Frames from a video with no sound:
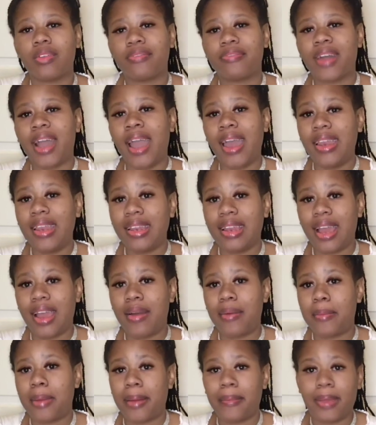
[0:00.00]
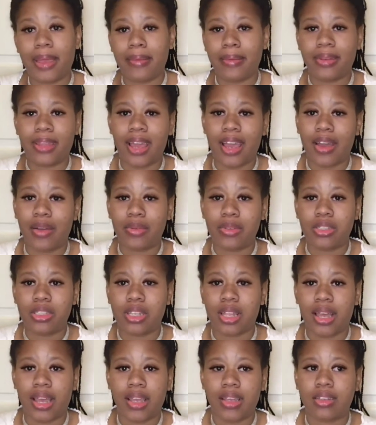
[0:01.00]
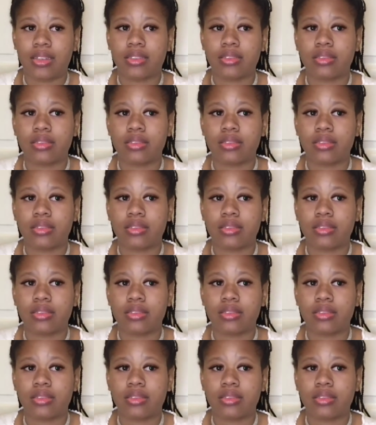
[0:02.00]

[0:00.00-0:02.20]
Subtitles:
Finding out my baby died was like,